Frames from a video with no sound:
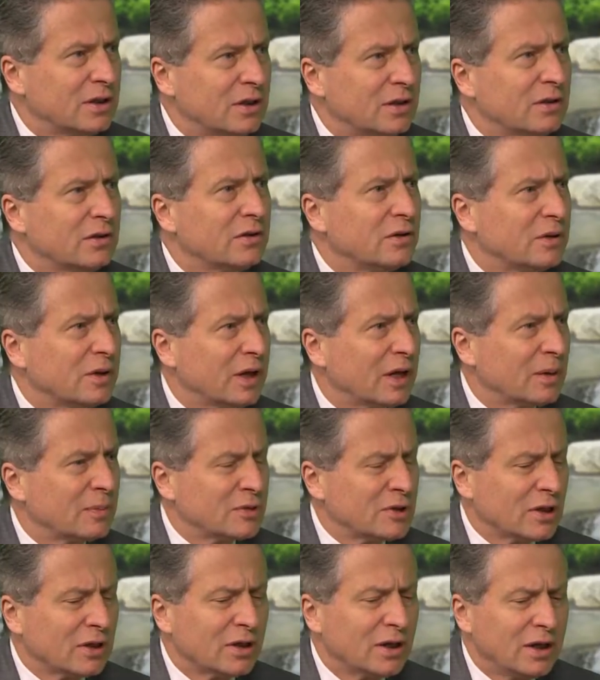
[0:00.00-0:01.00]
Here in New
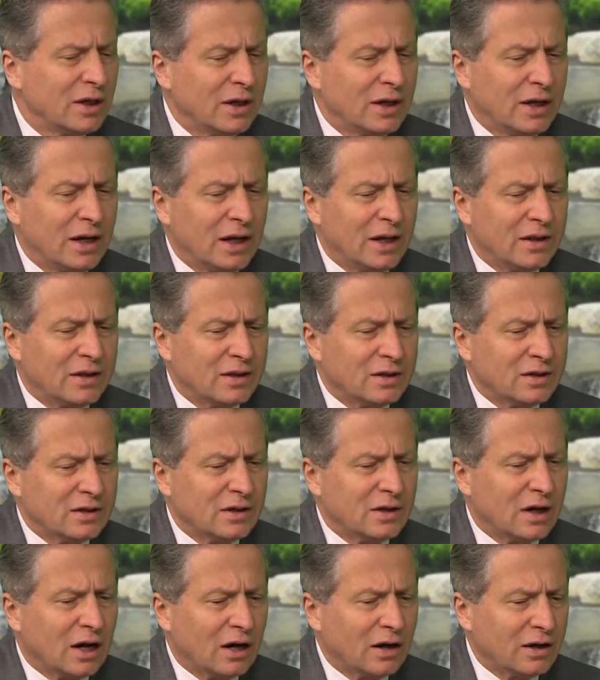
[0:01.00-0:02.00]
Hampshire, the
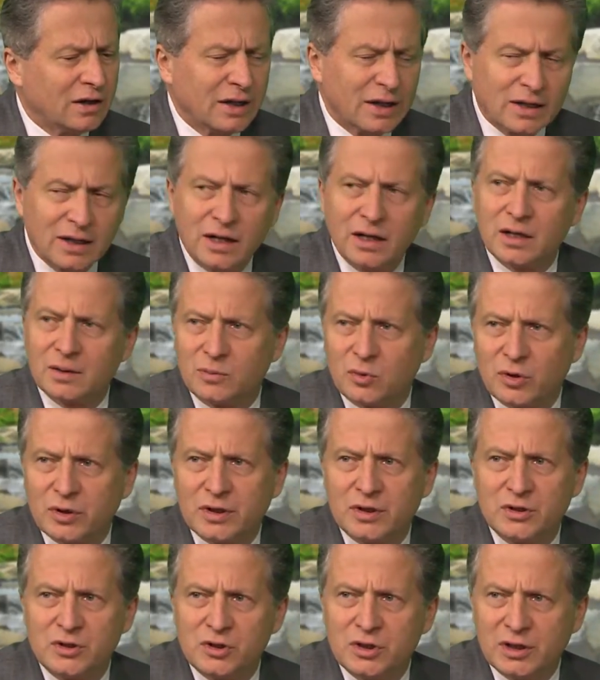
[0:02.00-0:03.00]
guardian ad litem, or
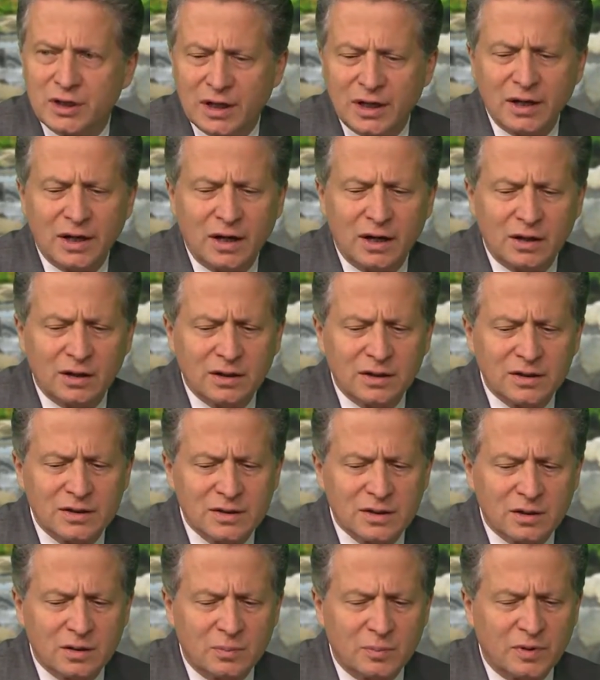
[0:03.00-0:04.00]
the GAL,
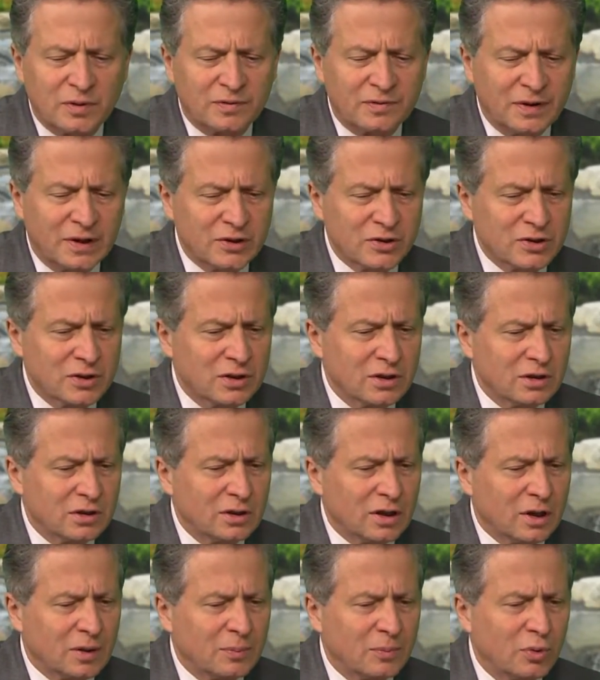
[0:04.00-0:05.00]
is a
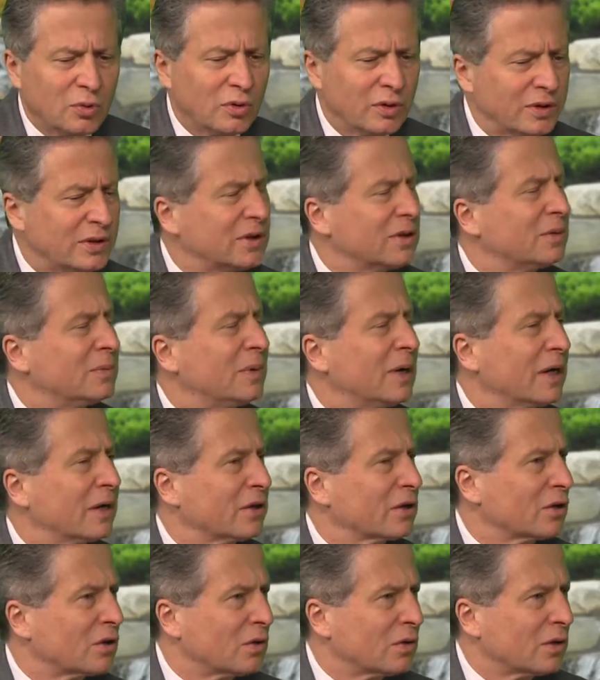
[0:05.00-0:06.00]
professional appointed by
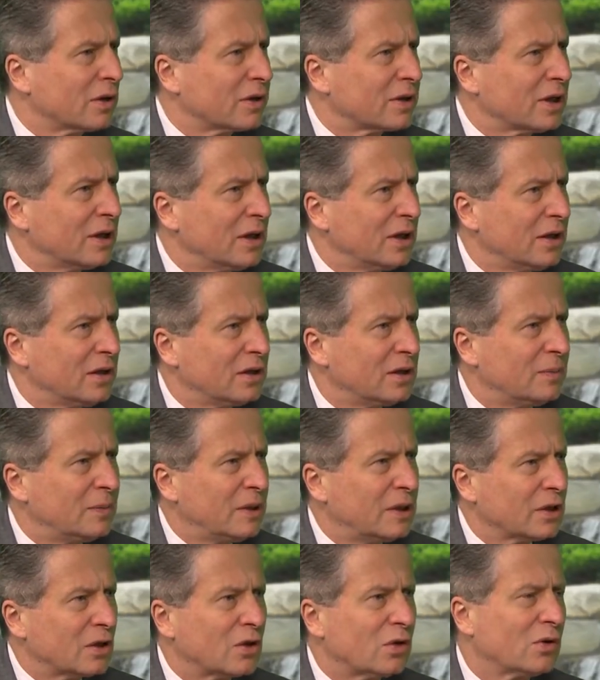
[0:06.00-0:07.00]
the court to
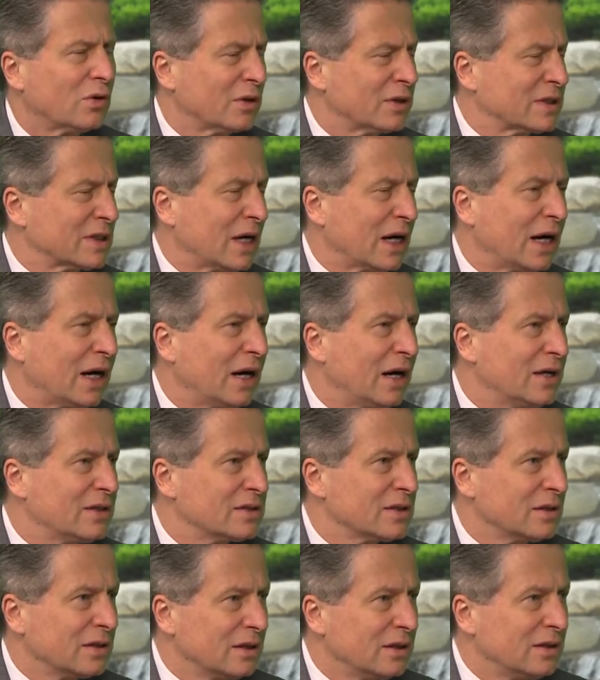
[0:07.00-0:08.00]
be the court's
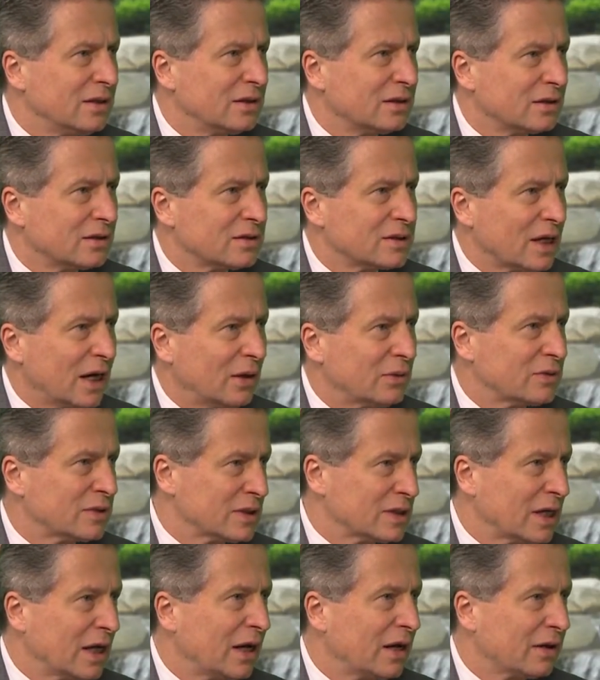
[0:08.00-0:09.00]
eyes and ears
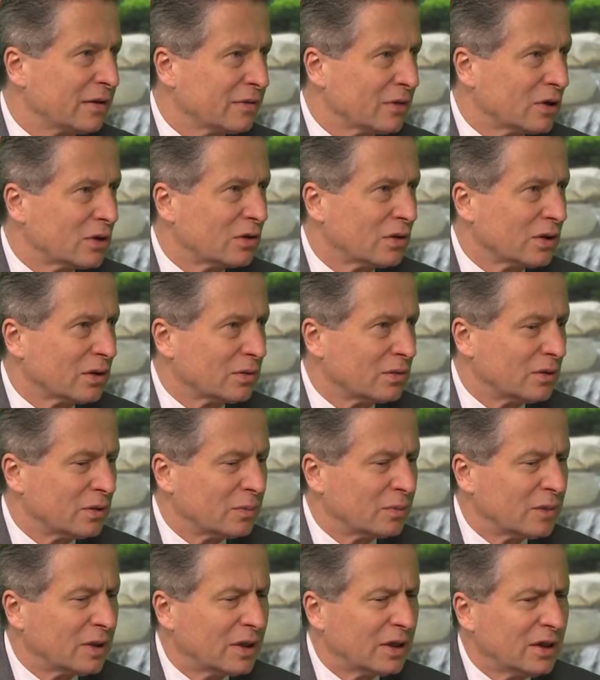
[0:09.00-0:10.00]
outside of the courtroom.
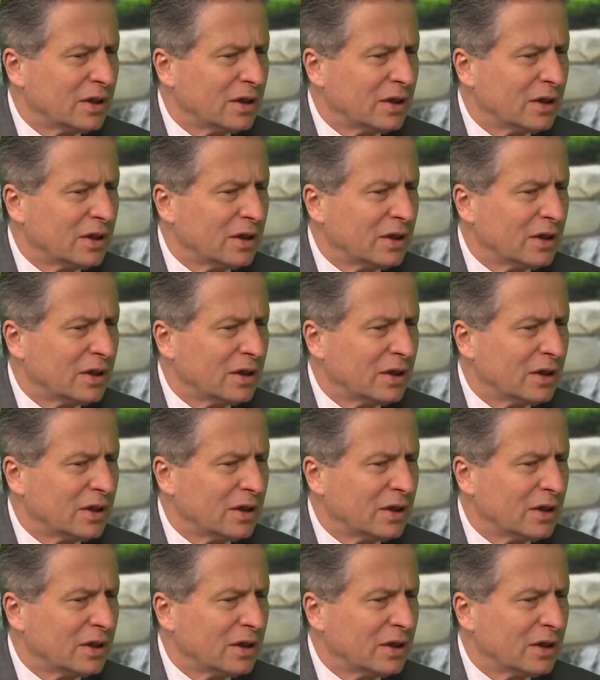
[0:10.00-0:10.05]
